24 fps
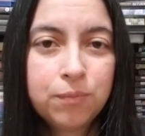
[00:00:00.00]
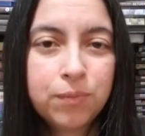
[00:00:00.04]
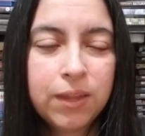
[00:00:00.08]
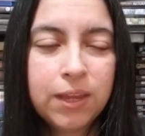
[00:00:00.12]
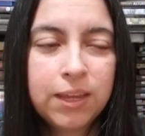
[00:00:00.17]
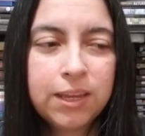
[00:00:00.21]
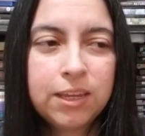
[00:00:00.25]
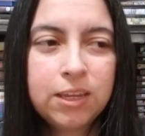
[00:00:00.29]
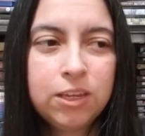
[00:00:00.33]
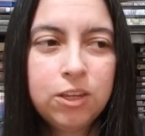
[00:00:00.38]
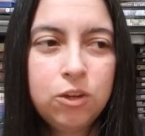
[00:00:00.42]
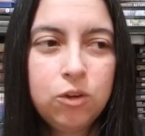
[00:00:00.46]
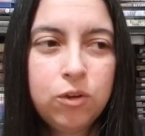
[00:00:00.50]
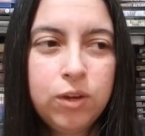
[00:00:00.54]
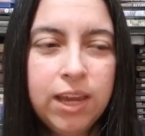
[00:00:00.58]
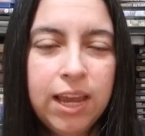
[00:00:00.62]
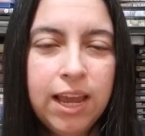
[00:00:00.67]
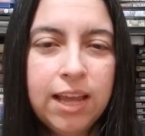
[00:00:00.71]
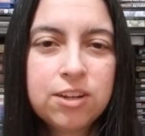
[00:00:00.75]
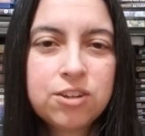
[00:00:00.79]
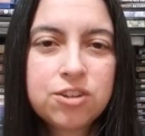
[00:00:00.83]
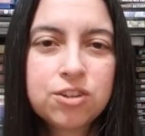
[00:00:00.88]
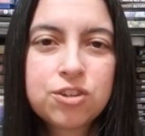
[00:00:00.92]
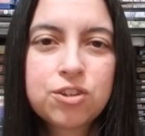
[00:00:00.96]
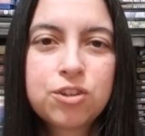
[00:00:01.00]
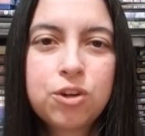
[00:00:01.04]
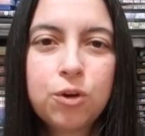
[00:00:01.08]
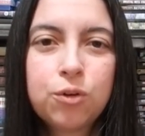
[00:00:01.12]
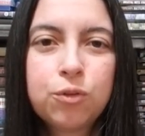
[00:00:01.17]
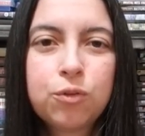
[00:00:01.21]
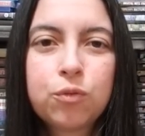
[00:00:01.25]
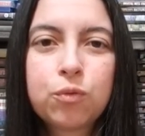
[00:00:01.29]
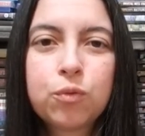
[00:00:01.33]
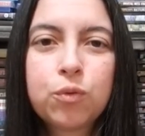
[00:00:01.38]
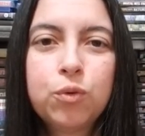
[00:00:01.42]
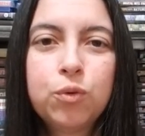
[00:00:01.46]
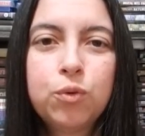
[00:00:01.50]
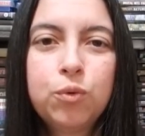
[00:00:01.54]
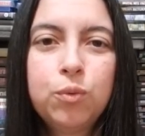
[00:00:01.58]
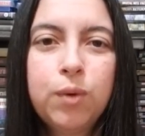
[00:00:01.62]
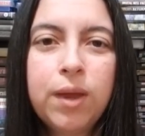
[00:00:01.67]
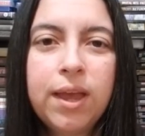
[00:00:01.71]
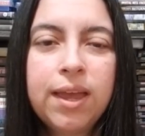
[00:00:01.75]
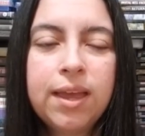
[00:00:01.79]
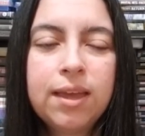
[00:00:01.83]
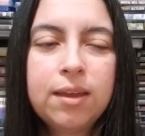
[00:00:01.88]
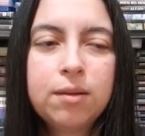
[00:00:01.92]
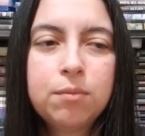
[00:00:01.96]
Like, you can't just go
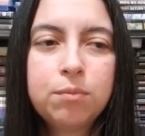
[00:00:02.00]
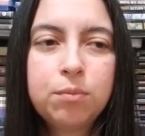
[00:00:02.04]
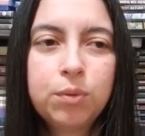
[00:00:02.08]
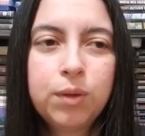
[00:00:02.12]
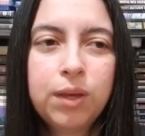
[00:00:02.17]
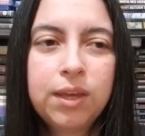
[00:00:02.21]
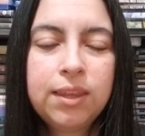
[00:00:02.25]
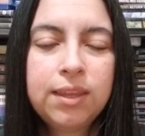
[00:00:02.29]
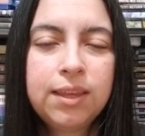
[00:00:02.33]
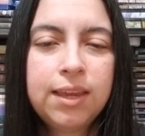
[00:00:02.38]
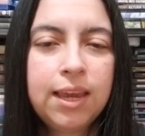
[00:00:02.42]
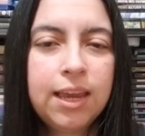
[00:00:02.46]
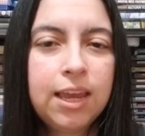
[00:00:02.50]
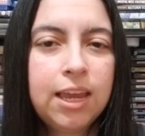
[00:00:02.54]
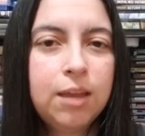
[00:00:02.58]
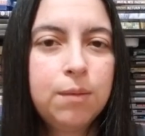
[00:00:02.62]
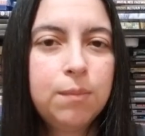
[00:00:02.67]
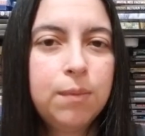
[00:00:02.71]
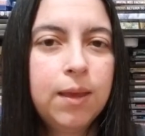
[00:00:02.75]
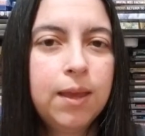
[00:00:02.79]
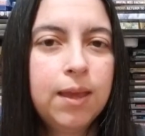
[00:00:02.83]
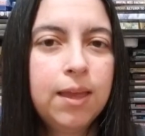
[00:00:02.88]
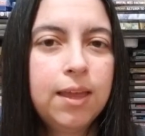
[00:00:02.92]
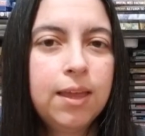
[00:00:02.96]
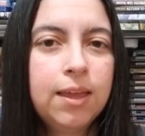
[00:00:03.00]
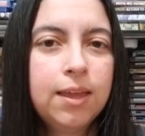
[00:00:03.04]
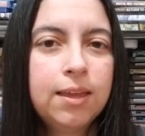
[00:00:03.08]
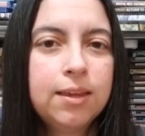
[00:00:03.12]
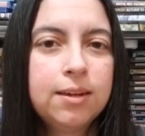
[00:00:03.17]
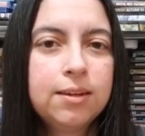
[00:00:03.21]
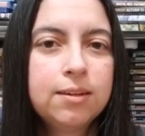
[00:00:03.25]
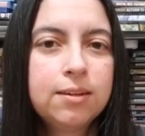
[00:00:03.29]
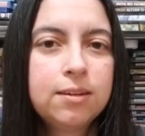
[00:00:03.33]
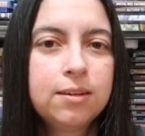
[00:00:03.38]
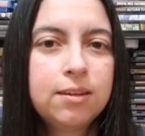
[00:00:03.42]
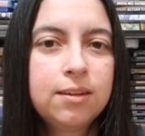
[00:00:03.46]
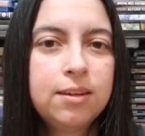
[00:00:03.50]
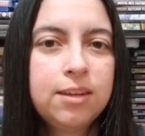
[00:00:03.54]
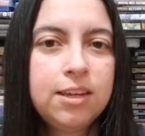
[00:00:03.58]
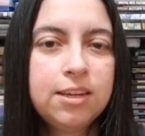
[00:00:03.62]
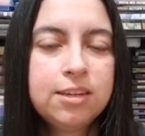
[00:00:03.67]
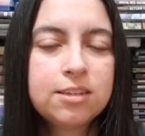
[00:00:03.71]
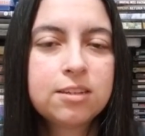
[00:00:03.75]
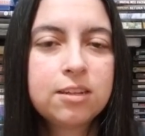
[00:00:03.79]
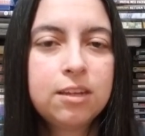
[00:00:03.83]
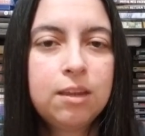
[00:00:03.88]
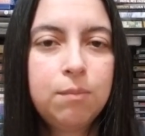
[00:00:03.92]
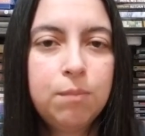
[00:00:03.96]
through and play the game and
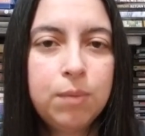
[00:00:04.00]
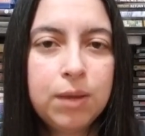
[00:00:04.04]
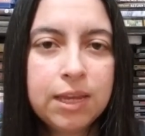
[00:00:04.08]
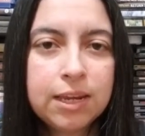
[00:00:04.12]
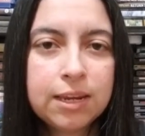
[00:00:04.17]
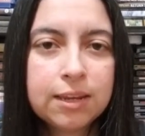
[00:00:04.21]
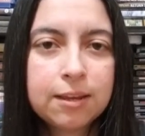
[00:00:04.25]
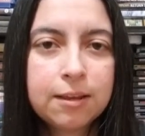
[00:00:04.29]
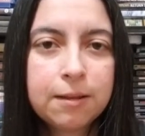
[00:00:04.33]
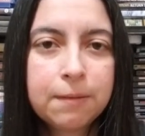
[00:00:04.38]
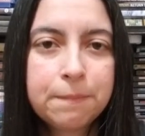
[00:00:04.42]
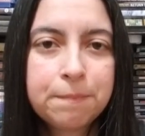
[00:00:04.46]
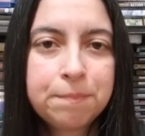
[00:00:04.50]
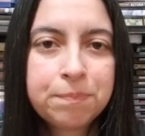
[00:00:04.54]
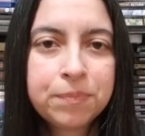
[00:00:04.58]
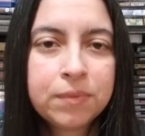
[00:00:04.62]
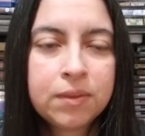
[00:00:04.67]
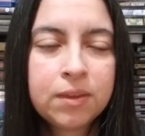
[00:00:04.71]
easily beat it.